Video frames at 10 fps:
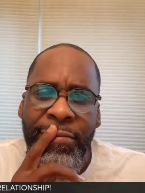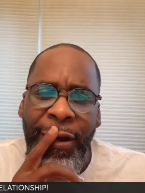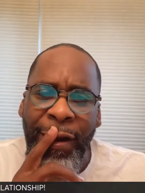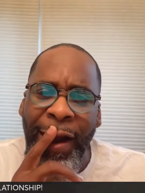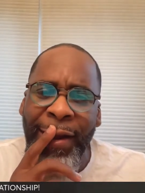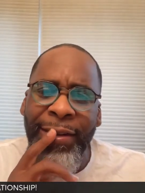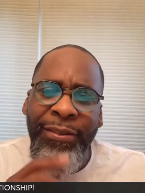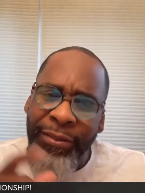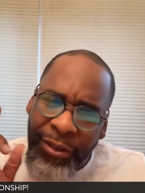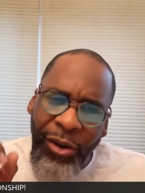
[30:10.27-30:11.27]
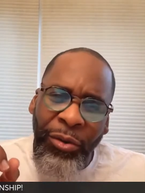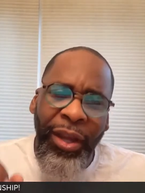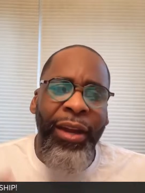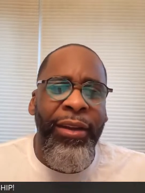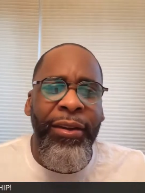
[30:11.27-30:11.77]
All right?
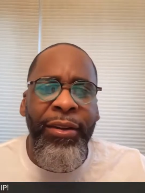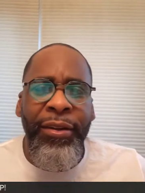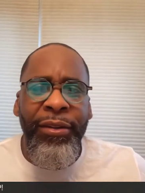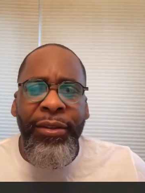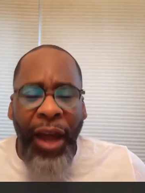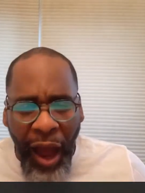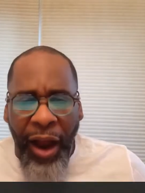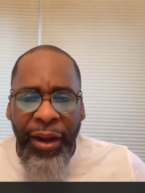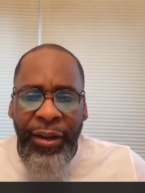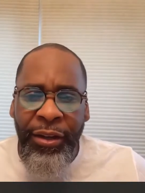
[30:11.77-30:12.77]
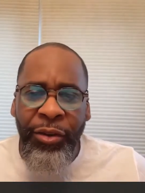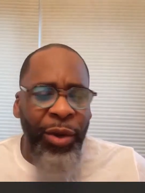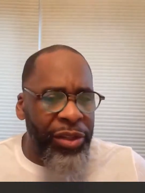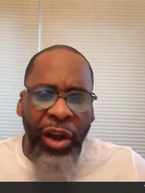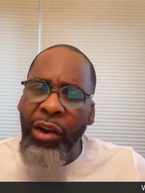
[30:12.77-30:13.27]
Okay. All right, good.
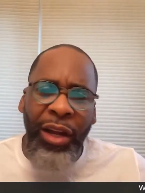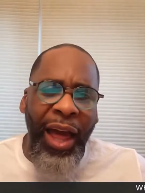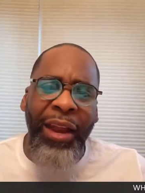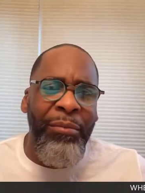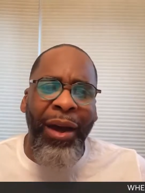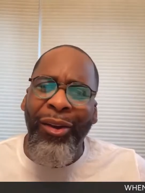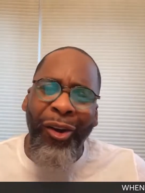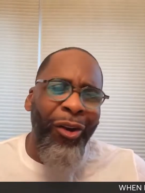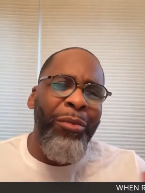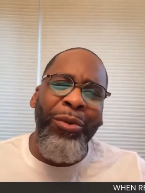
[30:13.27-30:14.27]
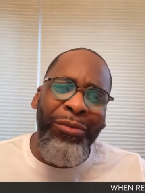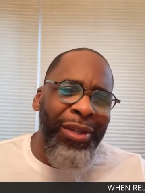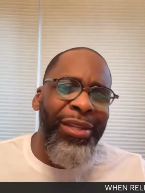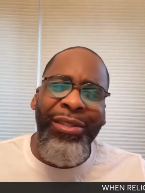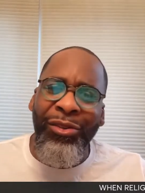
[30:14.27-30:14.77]
We talk a lot about horrible
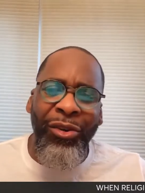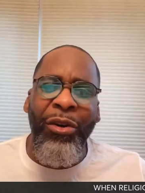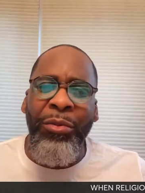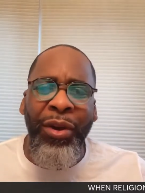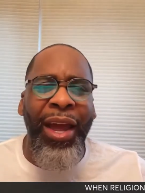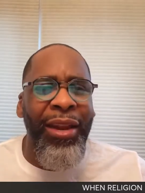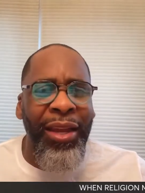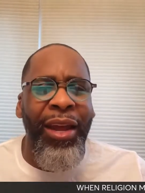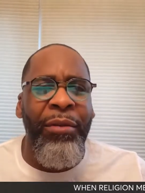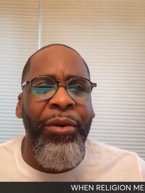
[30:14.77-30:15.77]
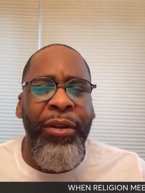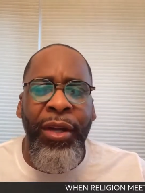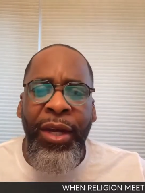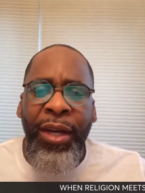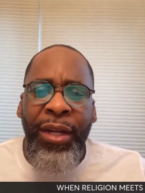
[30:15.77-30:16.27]
this and horrible that. Yeah, but
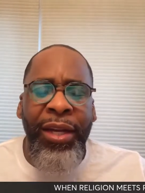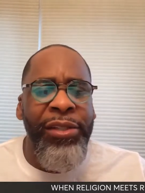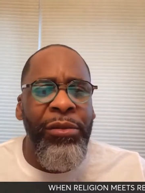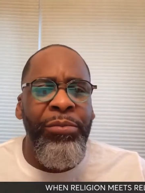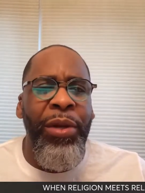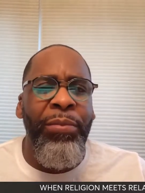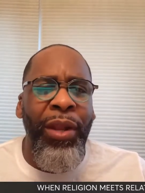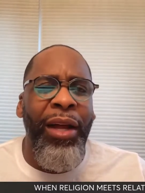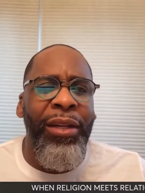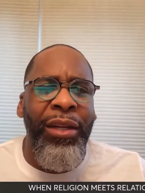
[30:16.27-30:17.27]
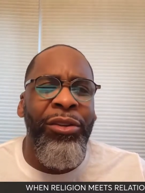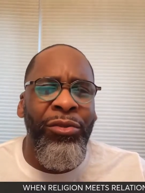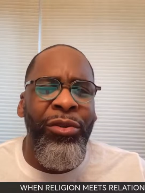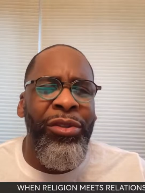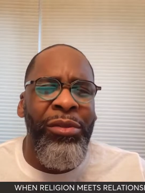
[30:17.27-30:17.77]
there's some people out there
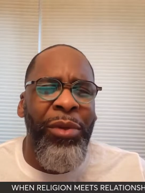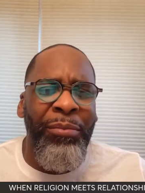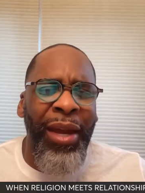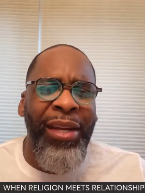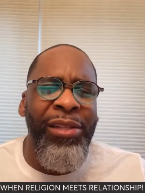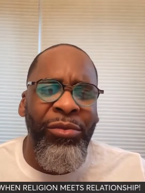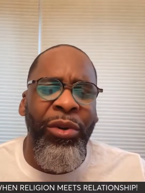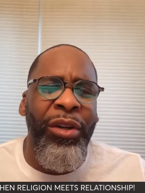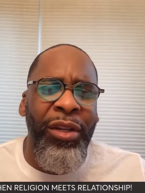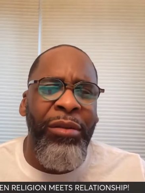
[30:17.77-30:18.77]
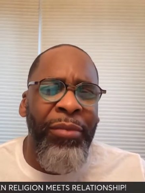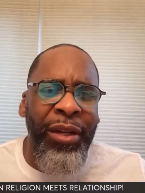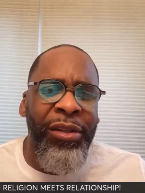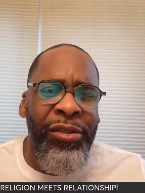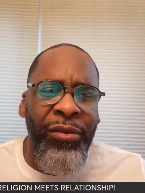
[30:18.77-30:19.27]
doing some amazing work in the
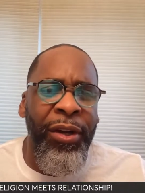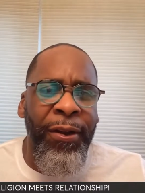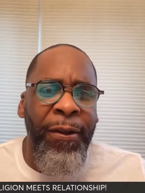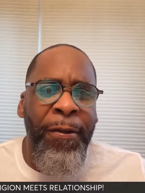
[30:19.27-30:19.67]
ministry.